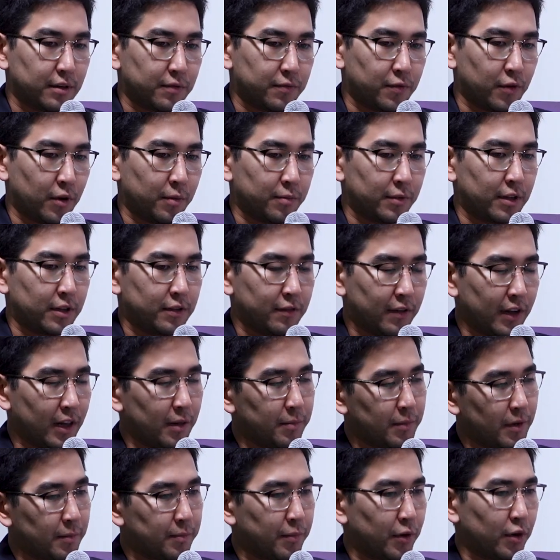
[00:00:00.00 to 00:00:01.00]
from the
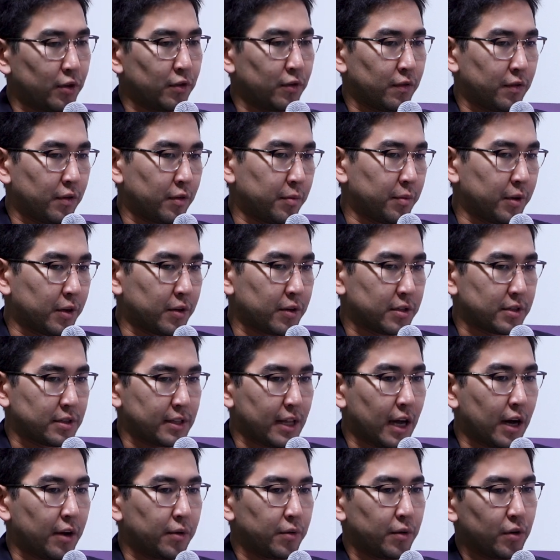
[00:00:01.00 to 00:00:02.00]
development point of view, because
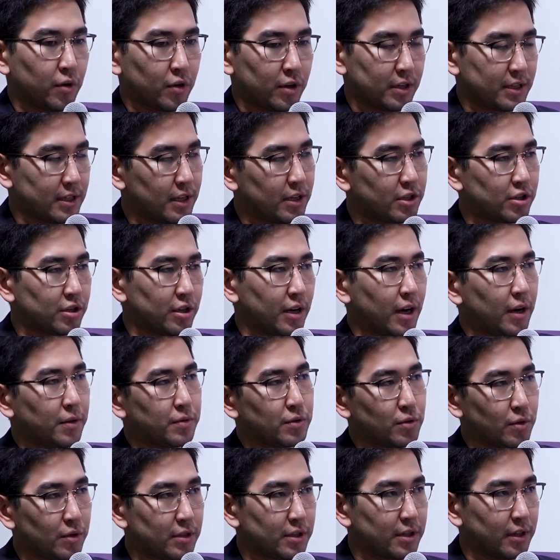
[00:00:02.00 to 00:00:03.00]
now you're essentially
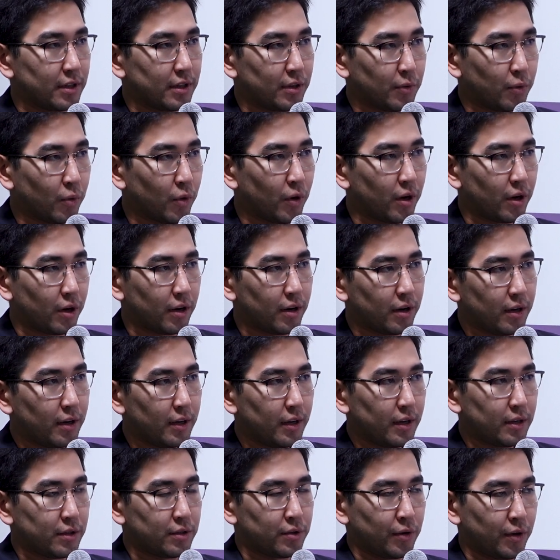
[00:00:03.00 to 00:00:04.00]
outsourcing the work
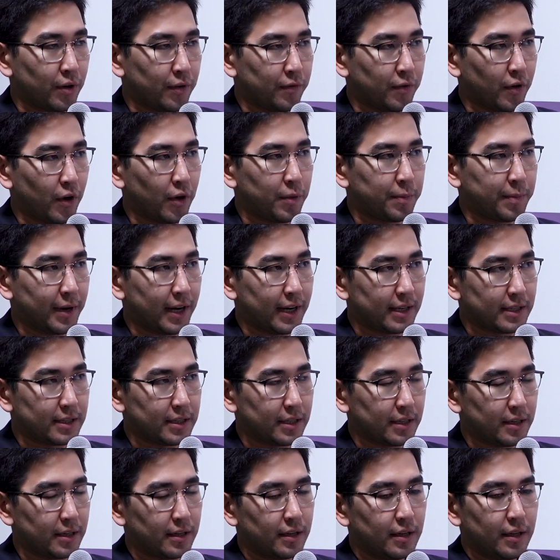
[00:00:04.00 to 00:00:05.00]
to a third
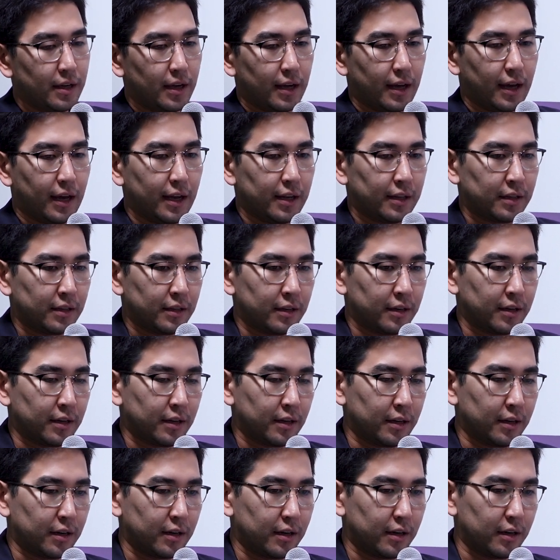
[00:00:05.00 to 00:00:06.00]
party. And
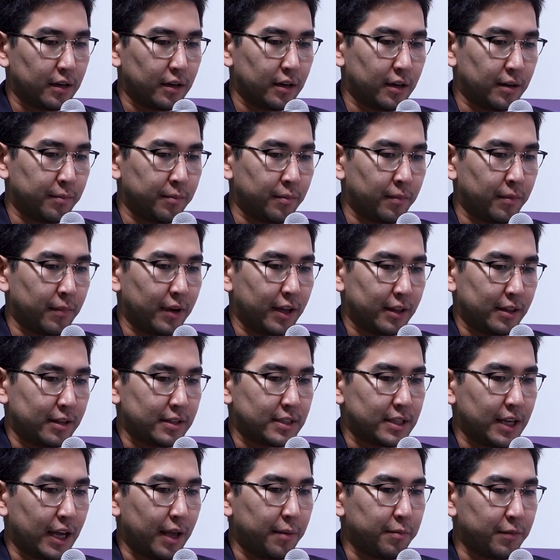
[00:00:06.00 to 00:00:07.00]
at the
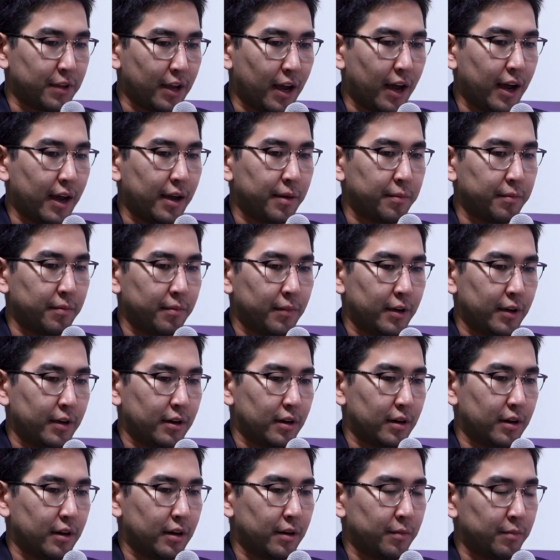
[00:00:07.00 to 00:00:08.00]
same time,
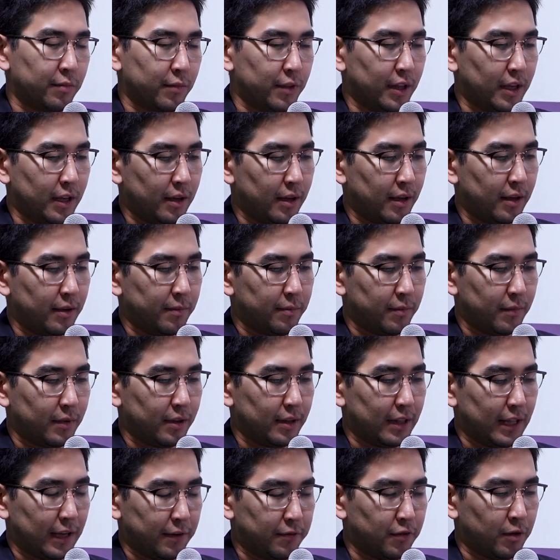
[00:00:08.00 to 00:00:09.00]
from
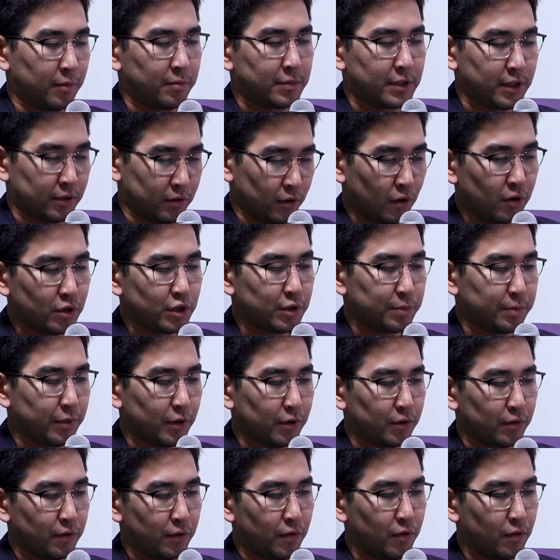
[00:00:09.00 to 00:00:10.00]
technology
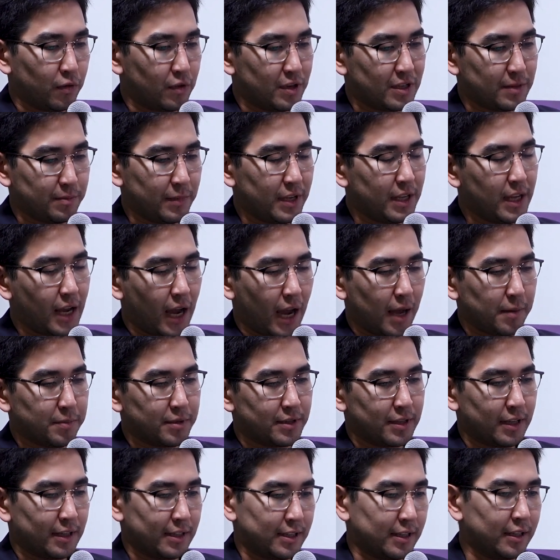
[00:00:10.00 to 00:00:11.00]
point of view, these mini
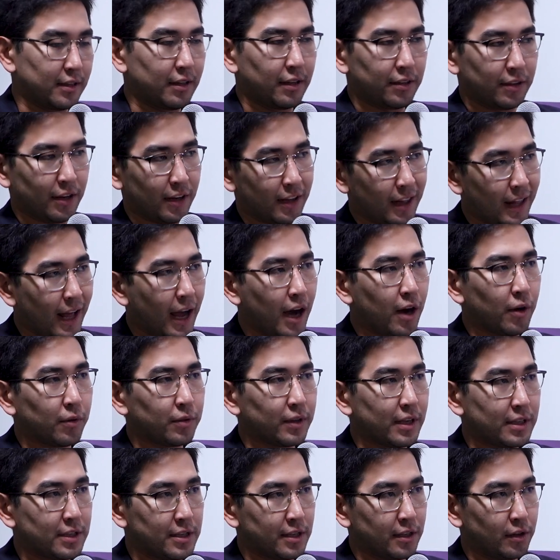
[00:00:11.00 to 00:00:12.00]
apps, they sit in the
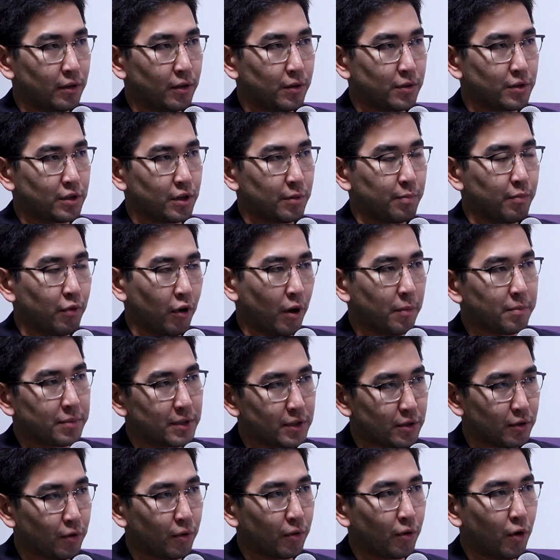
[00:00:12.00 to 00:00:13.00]
cloud until user
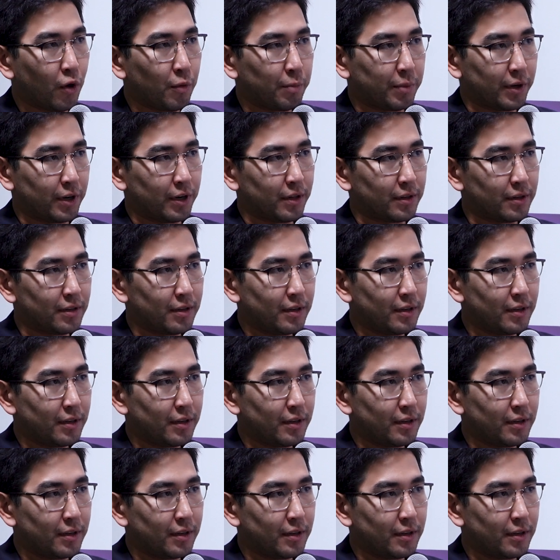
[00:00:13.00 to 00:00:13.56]
prompts to open it.